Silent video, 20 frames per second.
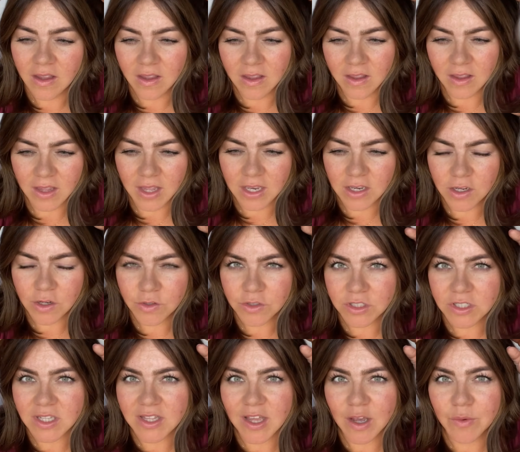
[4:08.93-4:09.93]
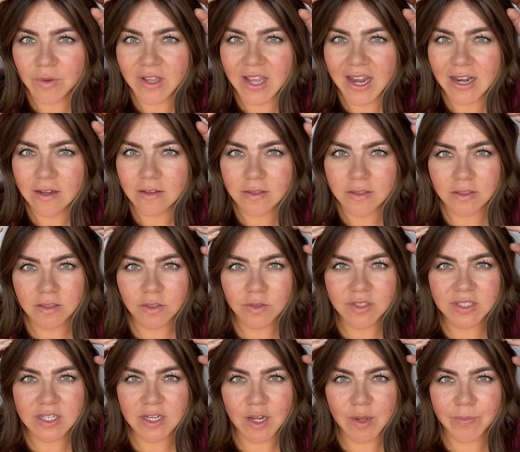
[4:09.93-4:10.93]
And usually that will kind of
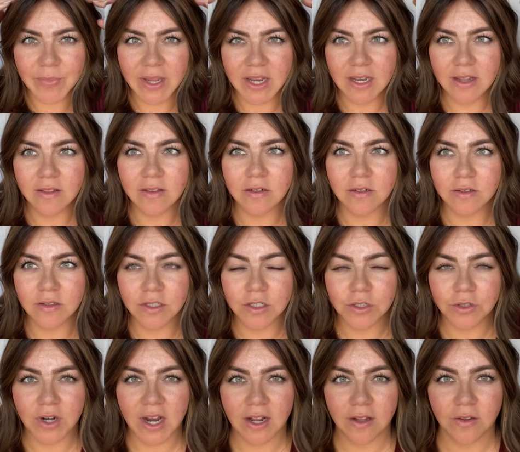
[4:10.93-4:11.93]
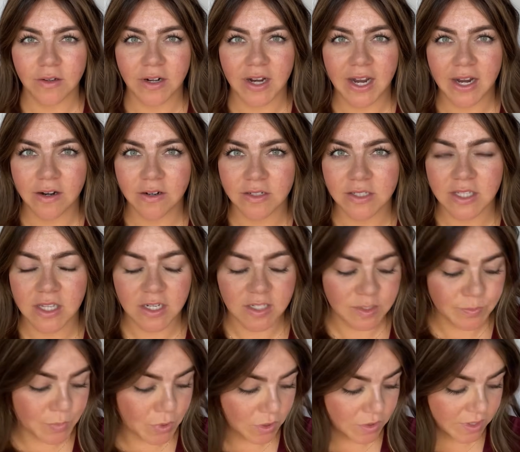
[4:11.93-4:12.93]
loosen up any little straggler hairs that it's
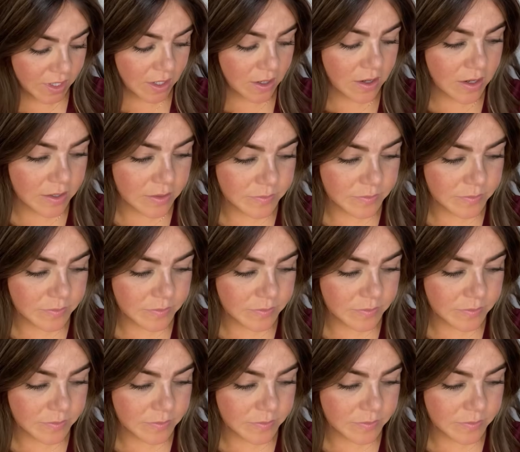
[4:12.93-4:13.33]
pulling on.